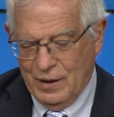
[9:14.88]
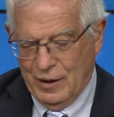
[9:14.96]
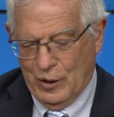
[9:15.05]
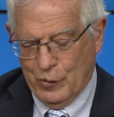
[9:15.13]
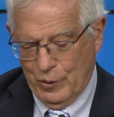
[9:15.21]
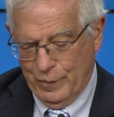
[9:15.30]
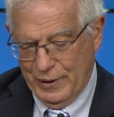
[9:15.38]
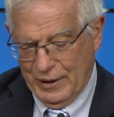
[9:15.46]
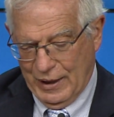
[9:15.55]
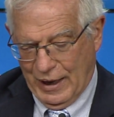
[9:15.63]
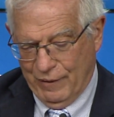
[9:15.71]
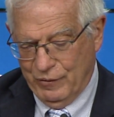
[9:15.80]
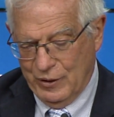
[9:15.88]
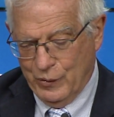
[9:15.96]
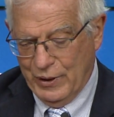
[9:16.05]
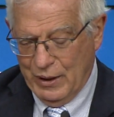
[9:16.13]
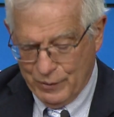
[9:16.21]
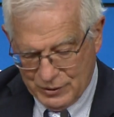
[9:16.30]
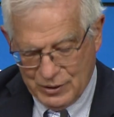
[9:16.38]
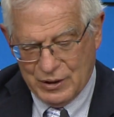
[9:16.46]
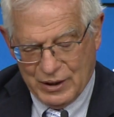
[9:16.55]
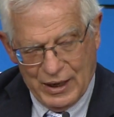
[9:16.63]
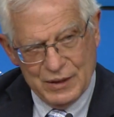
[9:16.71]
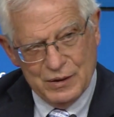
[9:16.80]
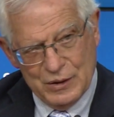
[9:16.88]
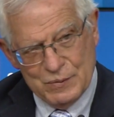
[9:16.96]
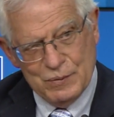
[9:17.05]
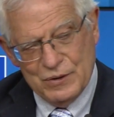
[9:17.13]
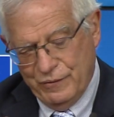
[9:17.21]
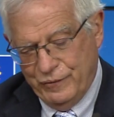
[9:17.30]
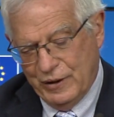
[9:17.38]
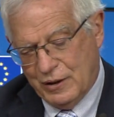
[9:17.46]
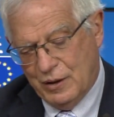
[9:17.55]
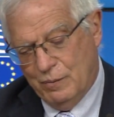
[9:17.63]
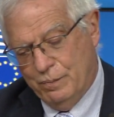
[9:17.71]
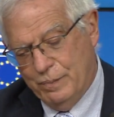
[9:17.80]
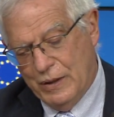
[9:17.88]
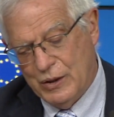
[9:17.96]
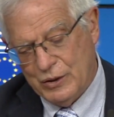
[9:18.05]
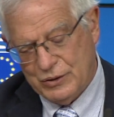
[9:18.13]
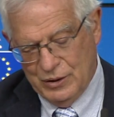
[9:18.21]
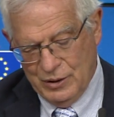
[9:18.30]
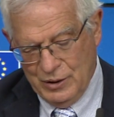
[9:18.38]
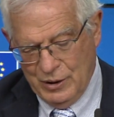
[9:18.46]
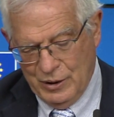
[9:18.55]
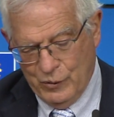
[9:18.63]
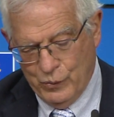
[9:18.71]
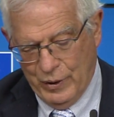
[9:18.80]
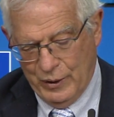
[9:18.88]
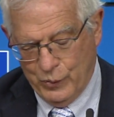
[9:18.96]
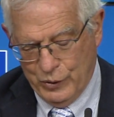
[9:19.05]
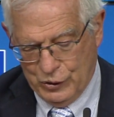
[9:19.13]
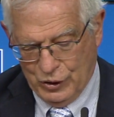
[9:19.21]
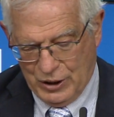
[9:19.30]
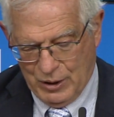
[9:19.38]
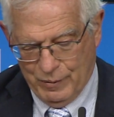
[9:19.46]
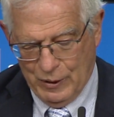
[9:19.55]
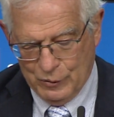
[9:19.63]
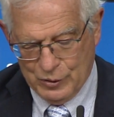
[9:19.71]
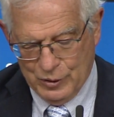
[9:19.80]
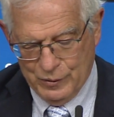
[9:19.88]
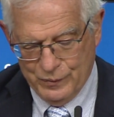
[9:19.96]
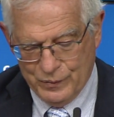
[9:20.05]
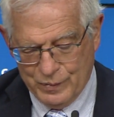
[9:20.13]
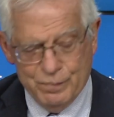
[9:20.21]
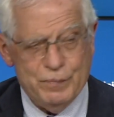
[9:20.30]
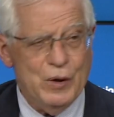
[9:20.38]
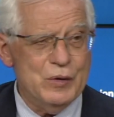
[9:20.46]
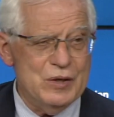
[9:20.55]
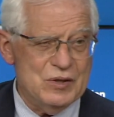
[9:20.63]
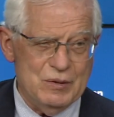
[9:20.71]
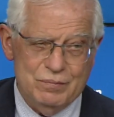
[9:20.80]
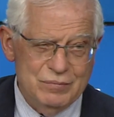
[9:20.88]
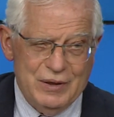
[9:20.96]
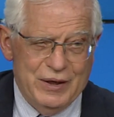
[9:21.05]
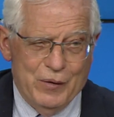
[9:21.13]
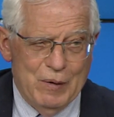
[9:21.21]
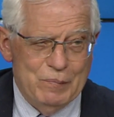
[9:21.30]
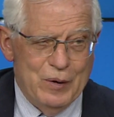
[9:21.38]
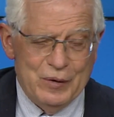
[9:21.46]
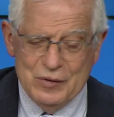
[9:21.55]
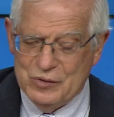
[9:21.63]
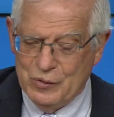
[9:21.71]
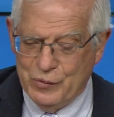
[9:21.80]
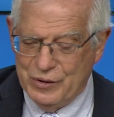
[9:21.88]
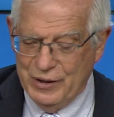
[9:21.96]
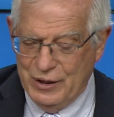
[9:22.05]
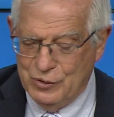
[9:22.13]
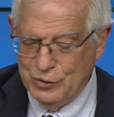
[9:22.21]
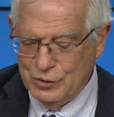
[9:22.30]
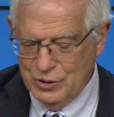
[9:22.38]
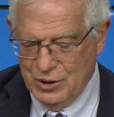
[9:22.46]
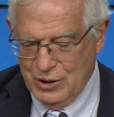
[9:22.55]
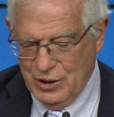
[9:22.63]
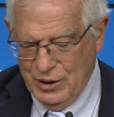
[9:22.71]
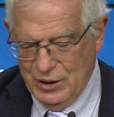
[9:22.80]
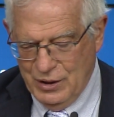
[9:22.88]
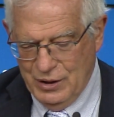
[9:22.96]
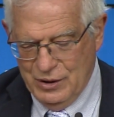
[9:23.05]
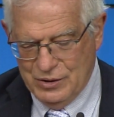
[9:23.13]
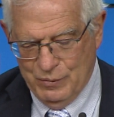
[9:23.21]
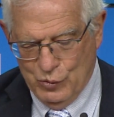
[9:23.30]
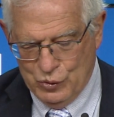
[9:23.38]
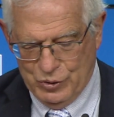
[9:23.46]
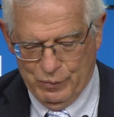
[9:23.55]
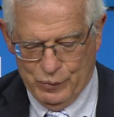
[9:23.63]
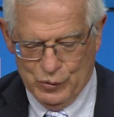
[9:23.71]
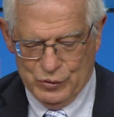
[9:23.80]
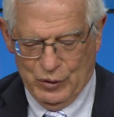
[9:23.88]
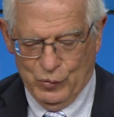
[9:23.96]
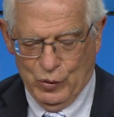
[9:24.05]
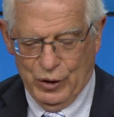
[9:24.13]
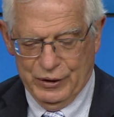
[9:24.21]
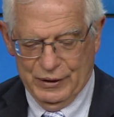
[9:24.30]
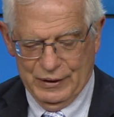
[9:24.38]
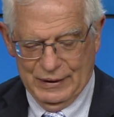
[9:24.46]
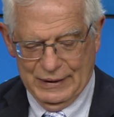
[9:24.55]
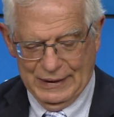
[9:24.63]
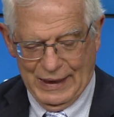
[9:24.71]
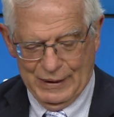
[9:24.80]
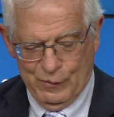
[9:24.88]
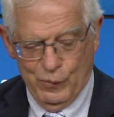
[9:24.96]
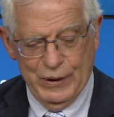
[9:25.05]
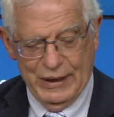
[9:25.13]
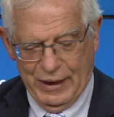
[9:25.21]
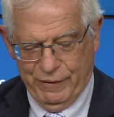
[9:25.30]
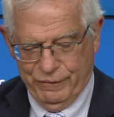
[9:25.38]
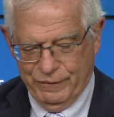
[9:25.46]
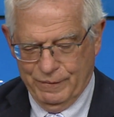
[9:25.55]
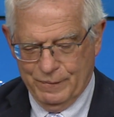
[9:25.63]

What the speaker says: It will be everywhere, but it has a specific part when we talk about partnership, and our partnership with NATO is the most important one that we have.